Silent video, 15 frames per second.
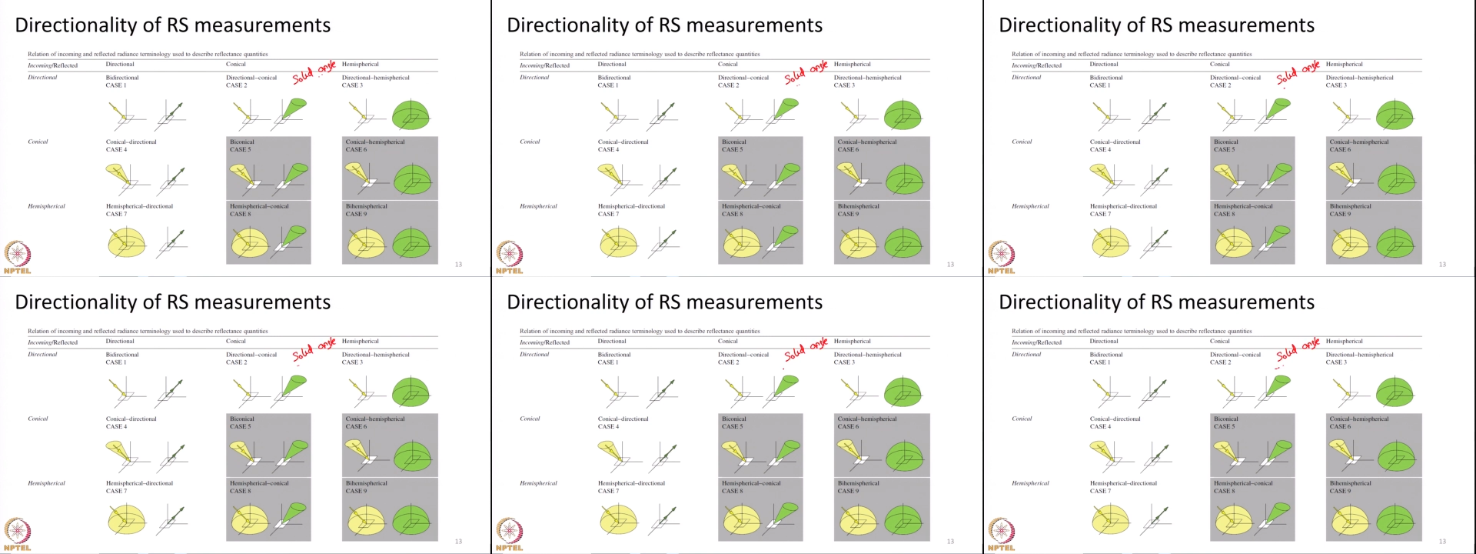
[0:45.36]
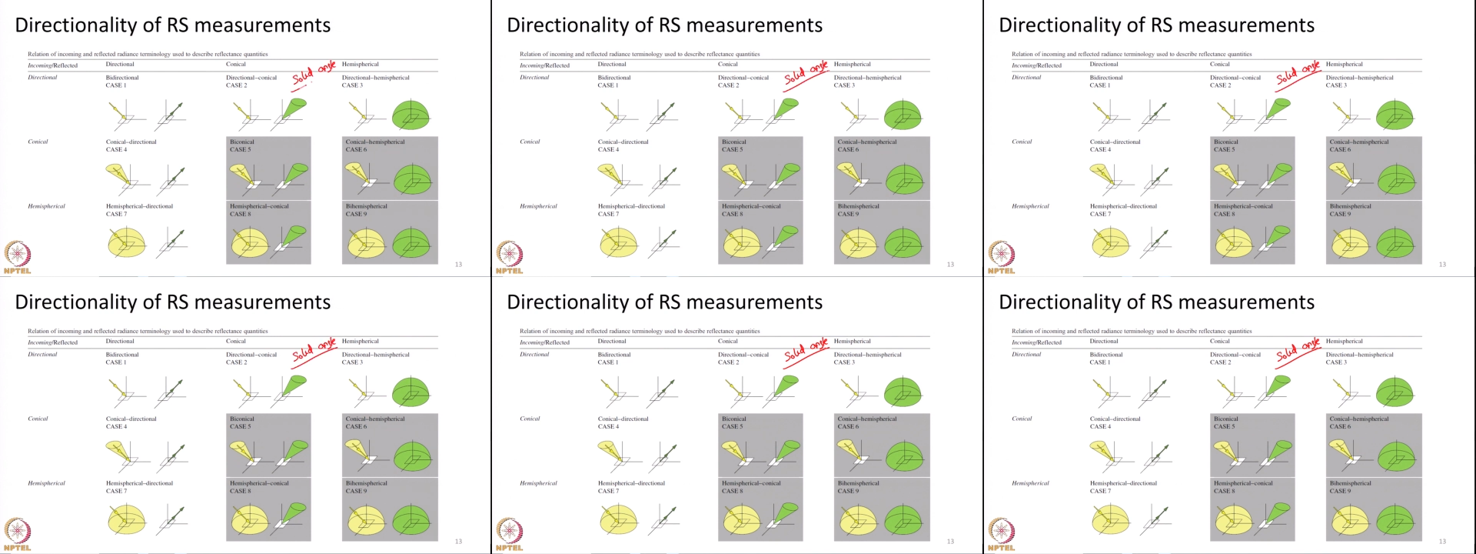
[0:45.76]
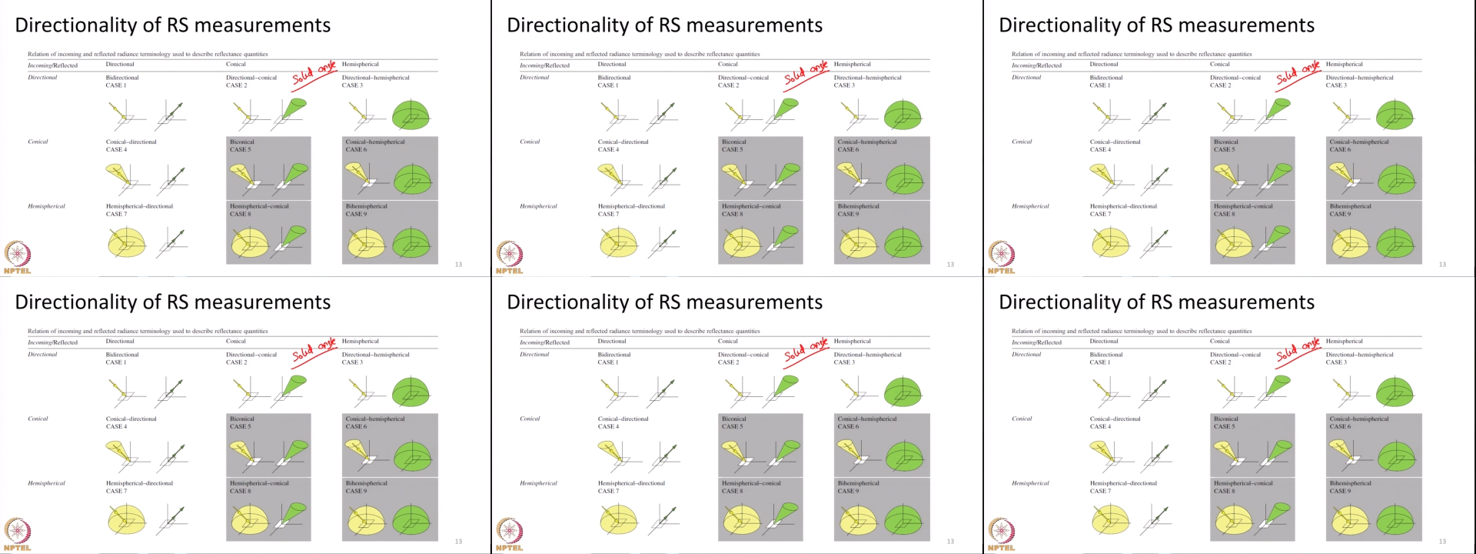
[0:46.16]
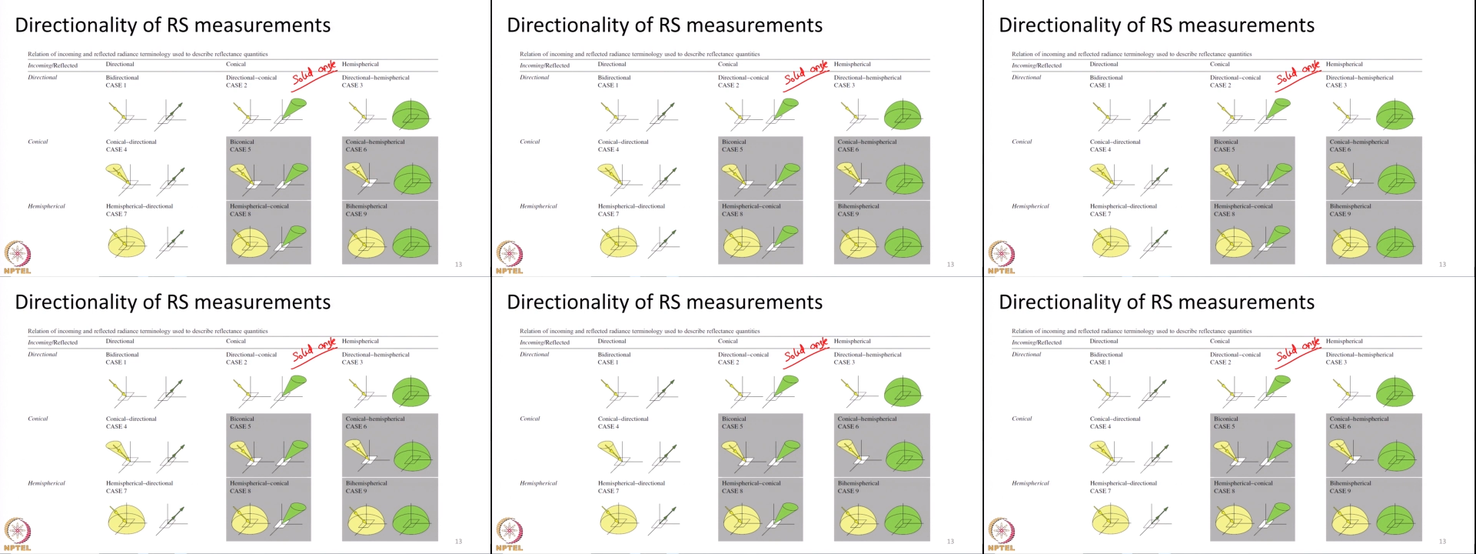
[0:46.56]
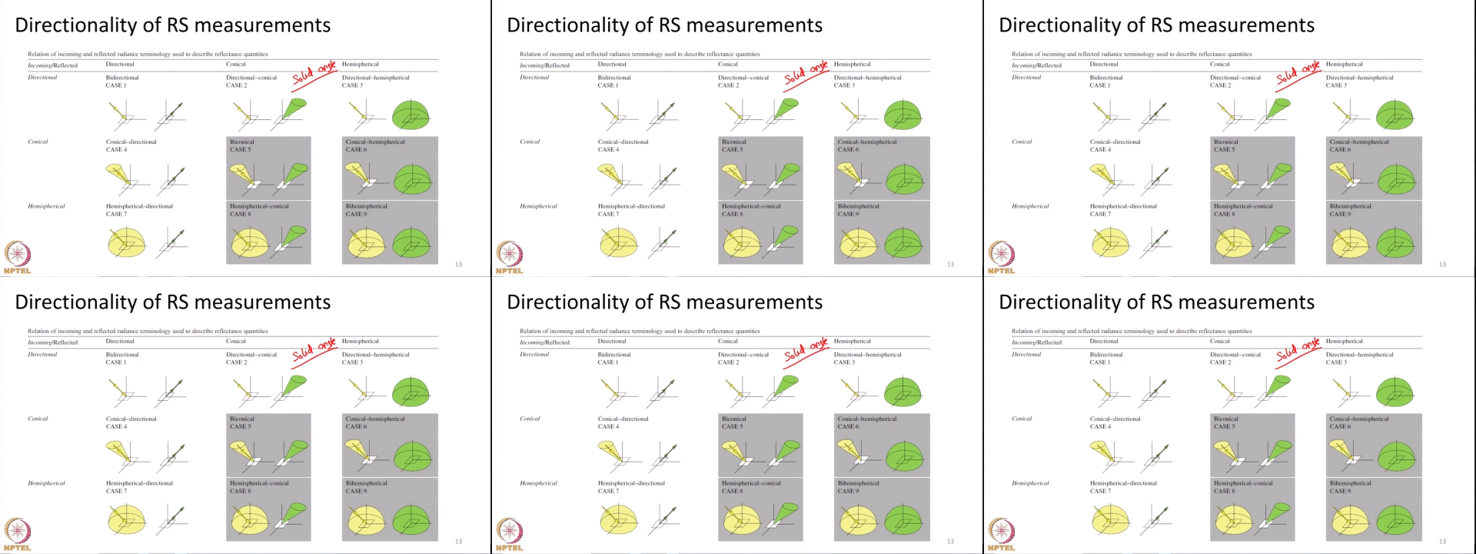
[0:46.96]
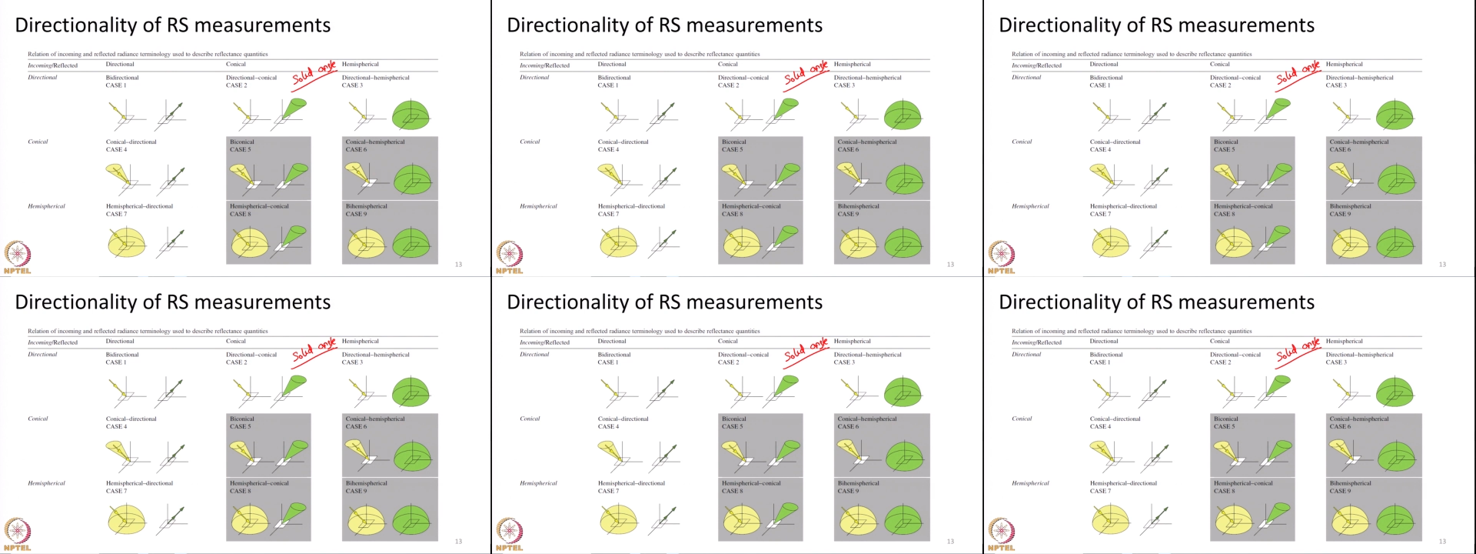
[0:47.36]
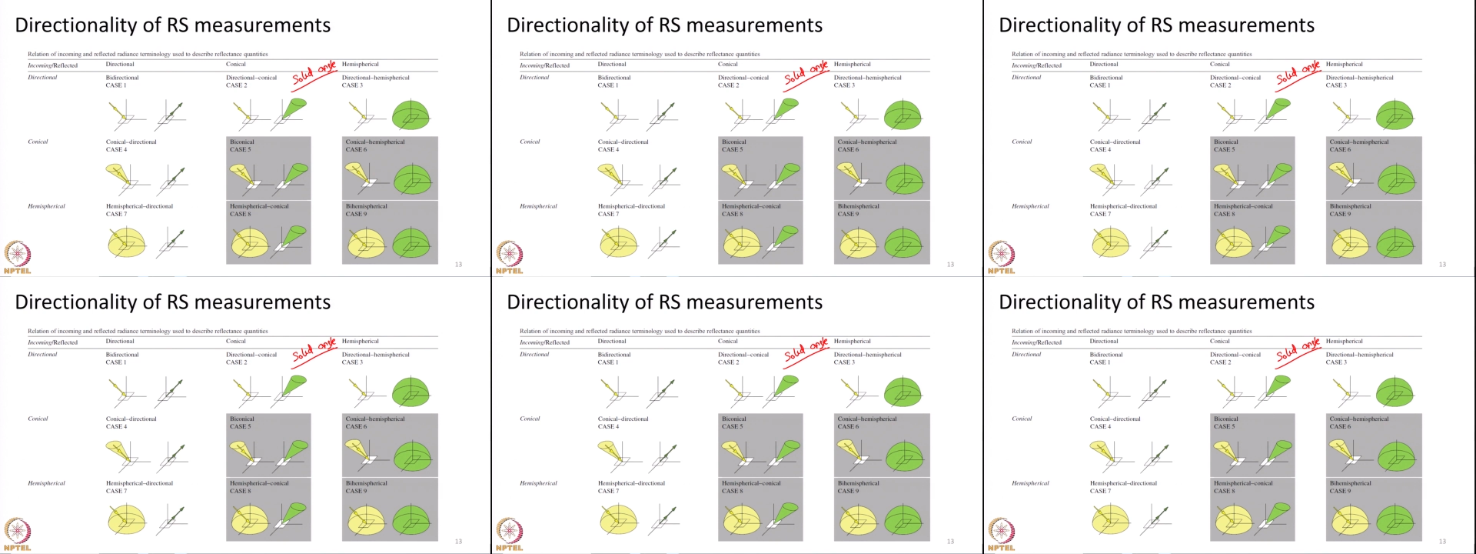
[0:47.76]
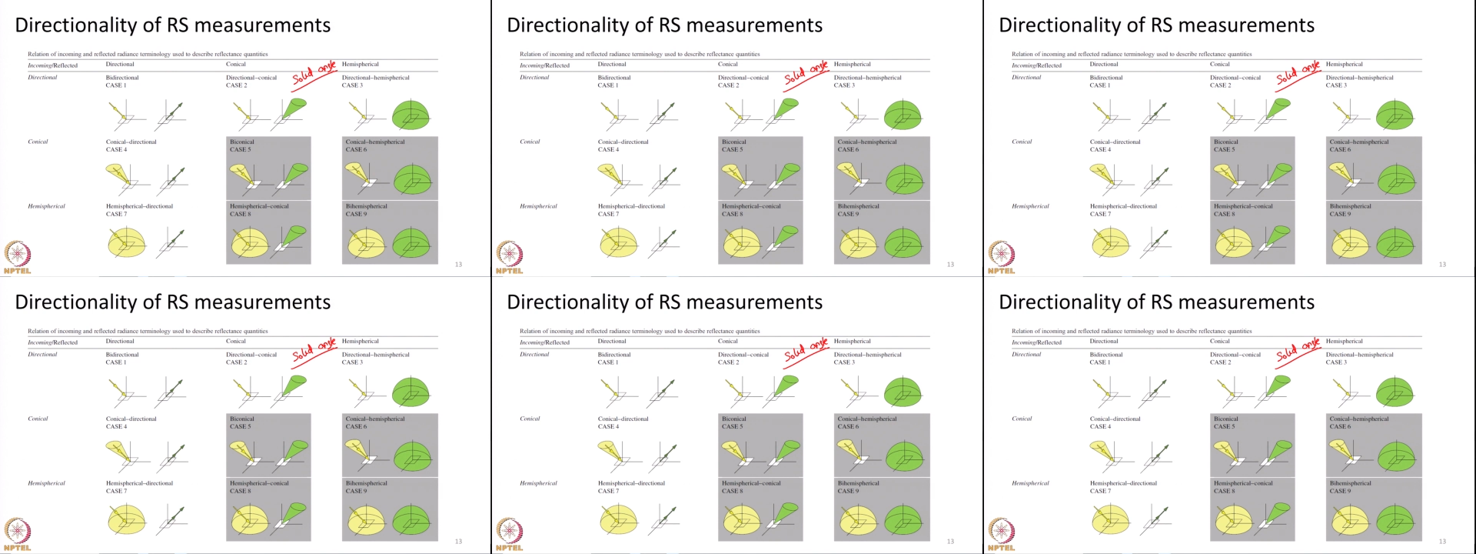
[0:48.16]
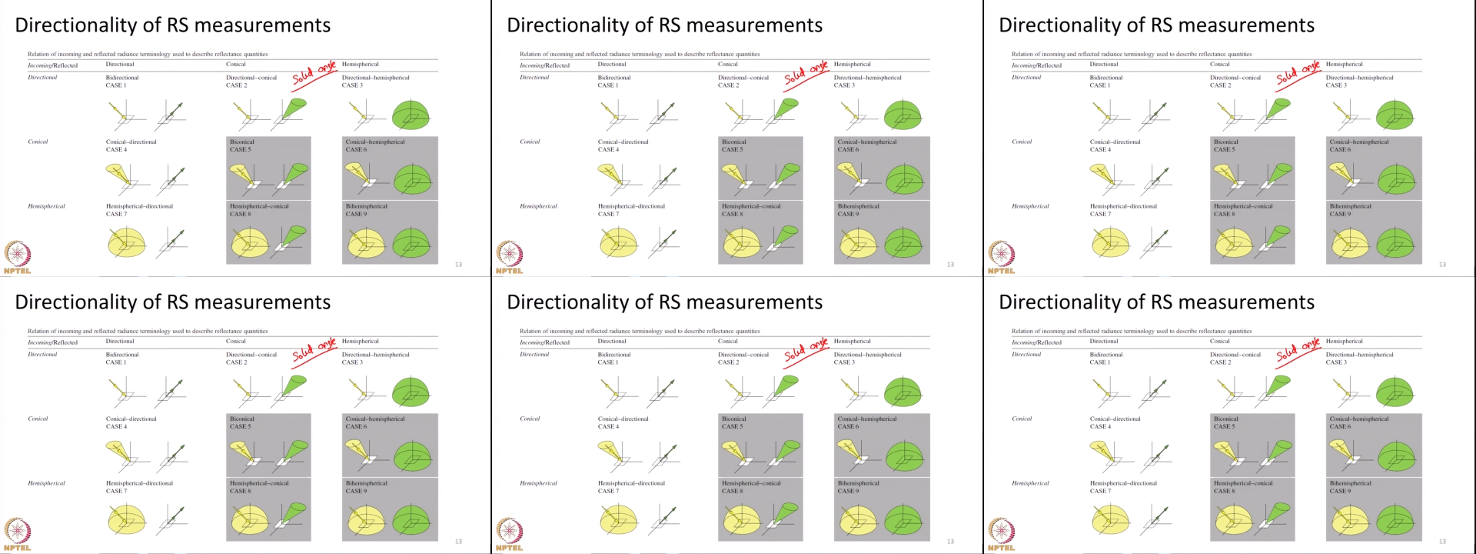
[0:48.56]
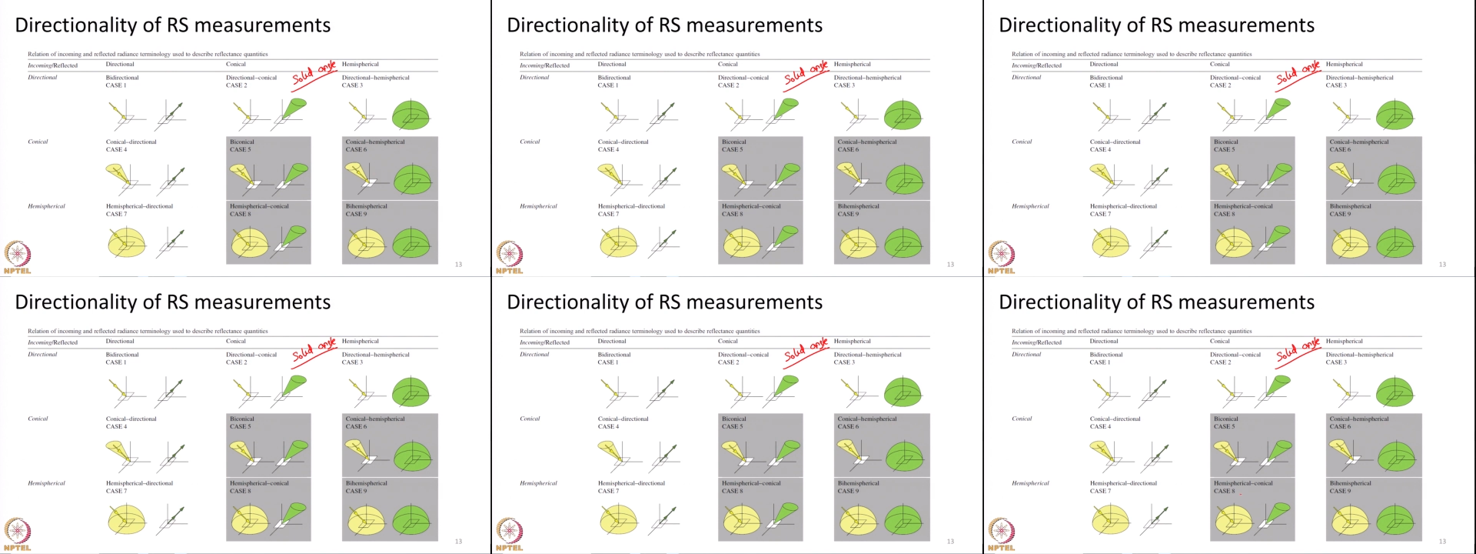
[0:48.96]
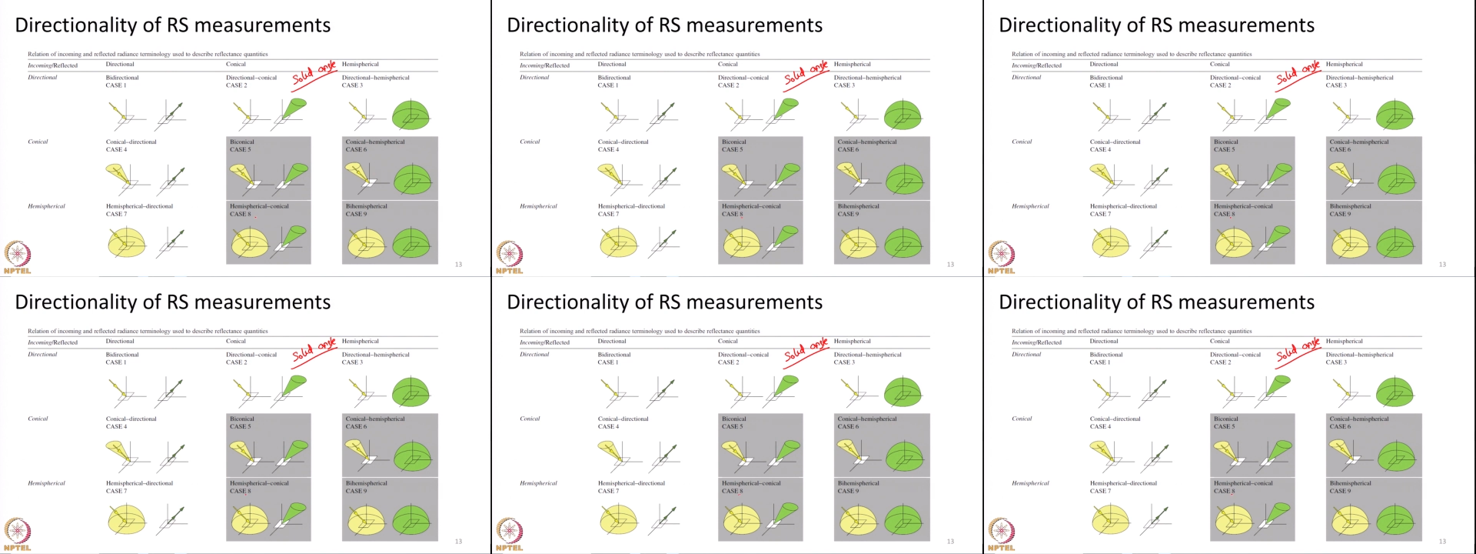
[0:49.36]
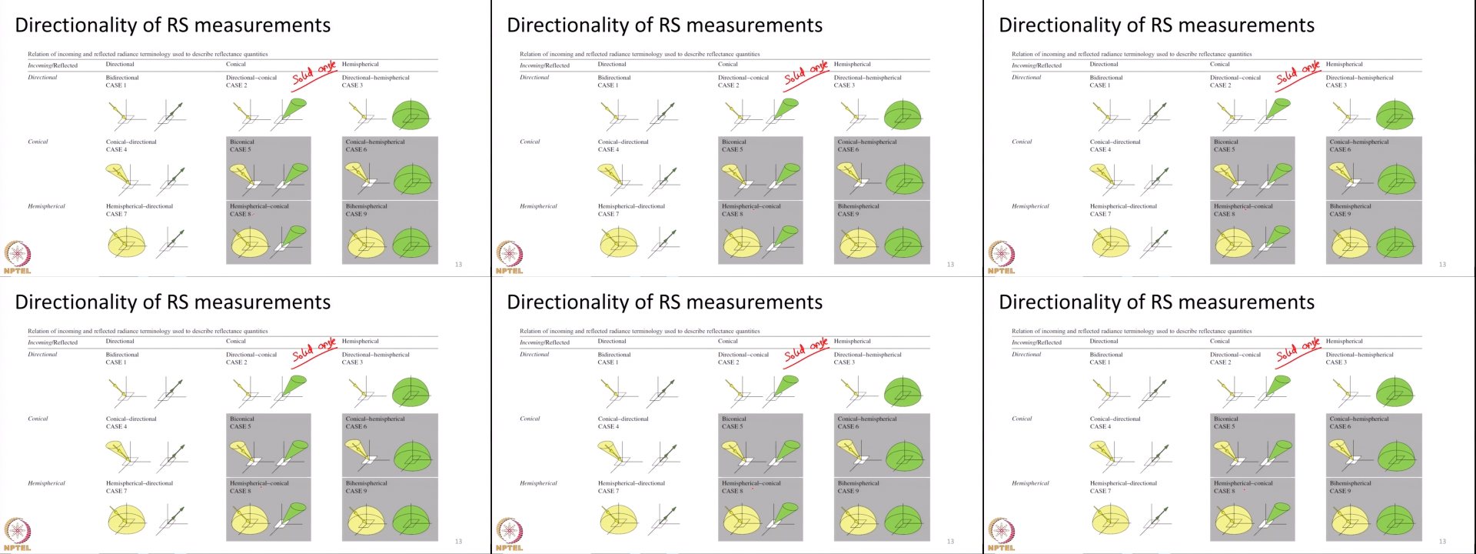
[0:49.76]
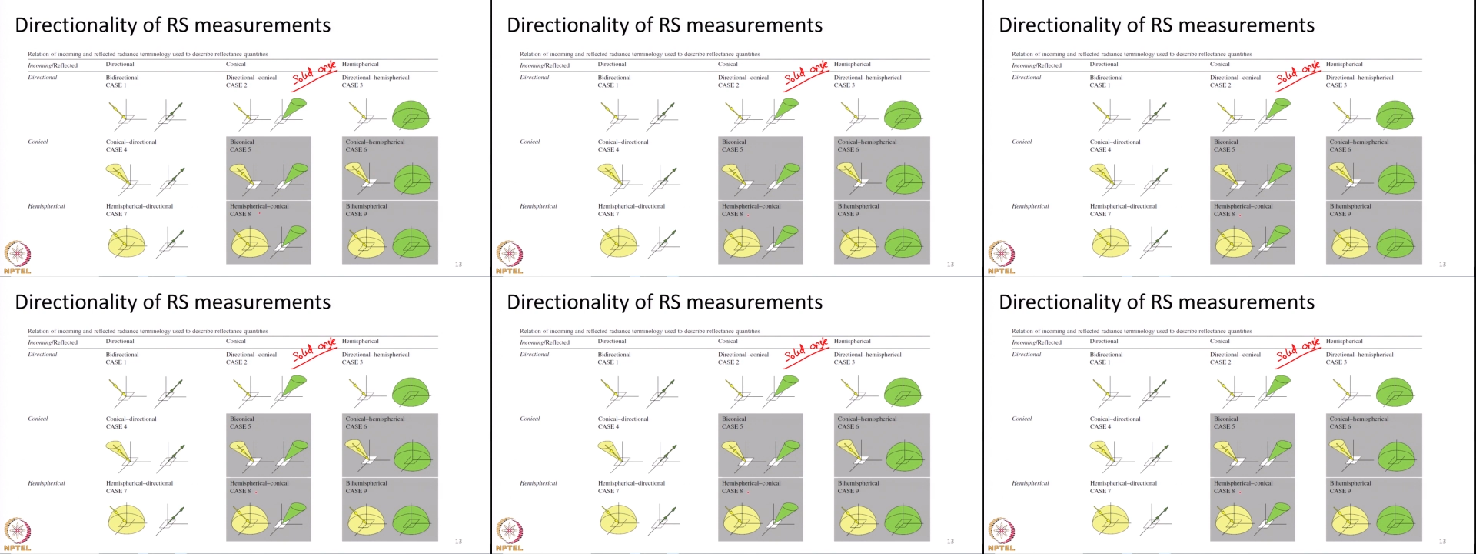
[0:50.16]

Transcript: (no speaker visible)